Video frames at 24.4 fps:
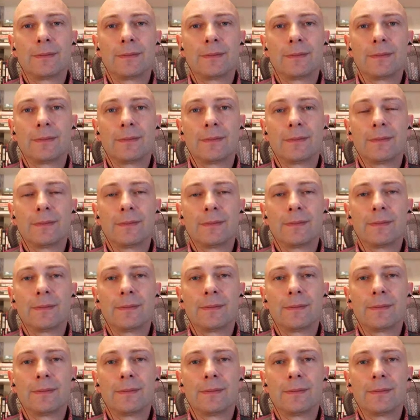
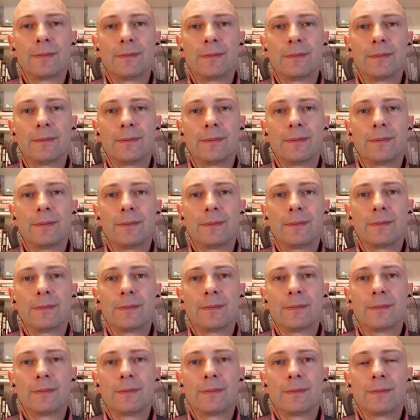
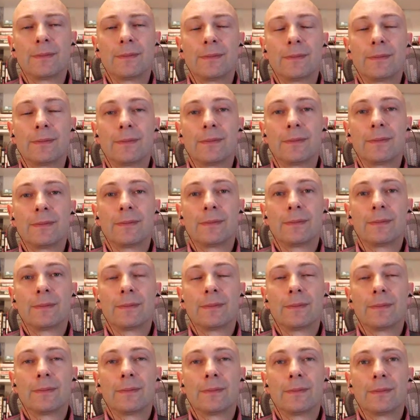
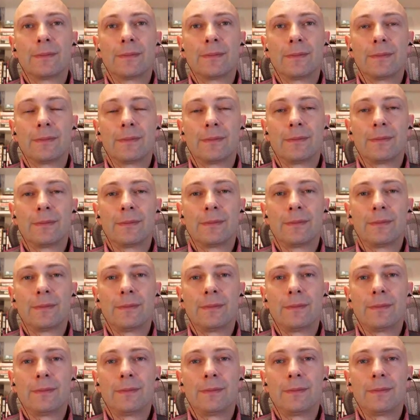
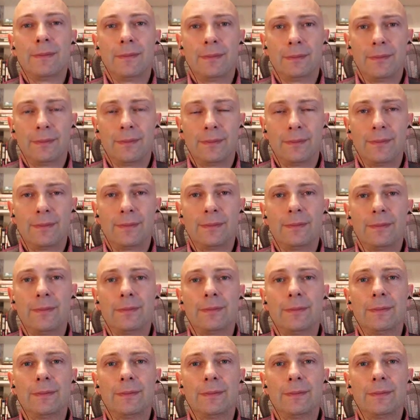[no speech]